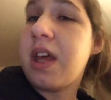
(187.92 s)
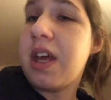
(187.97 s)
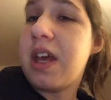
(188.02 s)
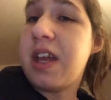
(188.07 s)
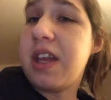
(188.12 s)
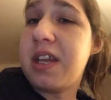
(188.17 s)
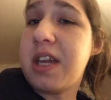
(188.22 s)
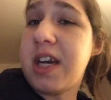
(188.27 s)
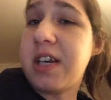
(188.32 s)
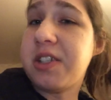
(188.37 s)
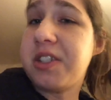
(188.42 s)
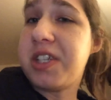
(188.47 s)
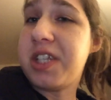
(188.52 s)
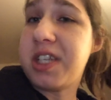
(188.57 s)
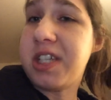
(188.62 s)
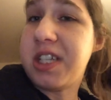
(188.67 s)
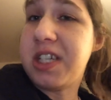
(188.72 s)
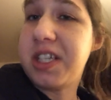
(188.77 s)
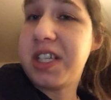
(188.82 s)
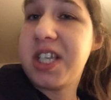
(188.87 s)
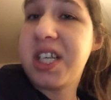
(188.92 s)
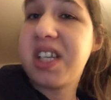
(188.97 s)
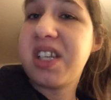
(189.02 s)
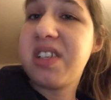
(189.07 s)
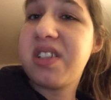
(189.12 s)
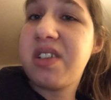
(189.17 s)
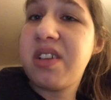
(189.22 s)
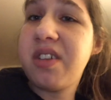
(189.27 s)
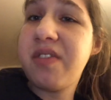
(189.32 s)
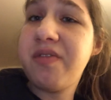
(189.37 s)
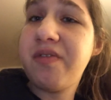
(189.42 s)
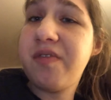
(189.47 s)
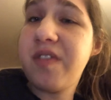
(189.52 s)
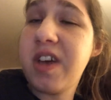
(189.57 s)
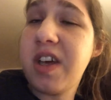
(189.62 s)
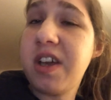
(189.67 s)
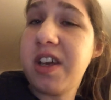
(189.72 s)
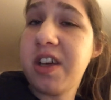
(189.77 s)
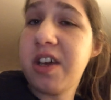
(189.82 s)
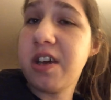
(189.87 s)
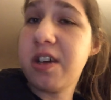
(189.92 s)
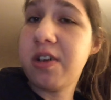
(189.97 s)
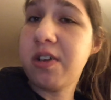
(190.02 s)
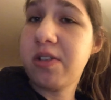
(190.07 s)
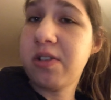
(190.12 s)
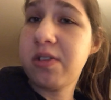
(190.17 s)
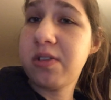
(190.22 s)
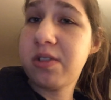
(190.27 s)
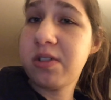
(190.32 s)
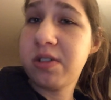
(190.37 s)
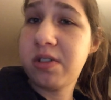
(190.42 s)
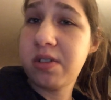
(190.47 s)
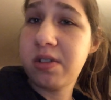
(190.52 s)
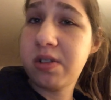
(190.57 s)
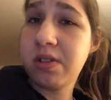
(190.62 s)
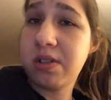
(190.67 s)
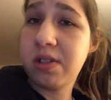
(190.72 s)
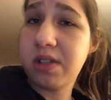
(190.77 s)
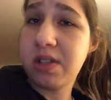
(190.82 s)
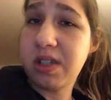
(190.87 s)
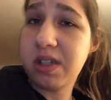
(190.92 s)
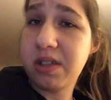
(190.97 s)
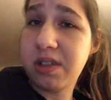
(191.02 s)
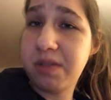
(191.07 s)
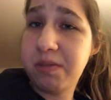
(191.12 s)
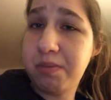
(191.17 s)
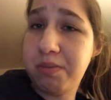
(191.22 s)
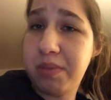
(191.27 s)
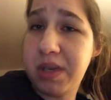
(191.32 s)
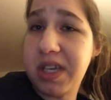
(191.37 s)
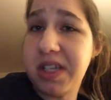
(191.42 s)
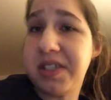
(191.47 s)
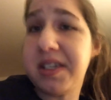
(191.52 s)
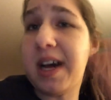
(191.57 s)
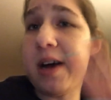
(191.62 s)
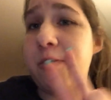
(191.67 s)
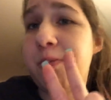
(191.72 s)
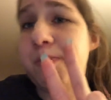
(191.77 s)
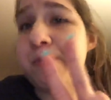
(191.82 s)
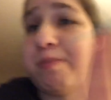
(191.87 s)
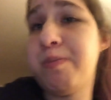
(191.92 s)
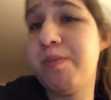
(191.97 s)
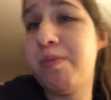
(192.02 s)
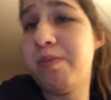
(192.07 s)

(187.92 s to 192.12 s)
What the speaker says: And I'll see you in the next video. Peace out.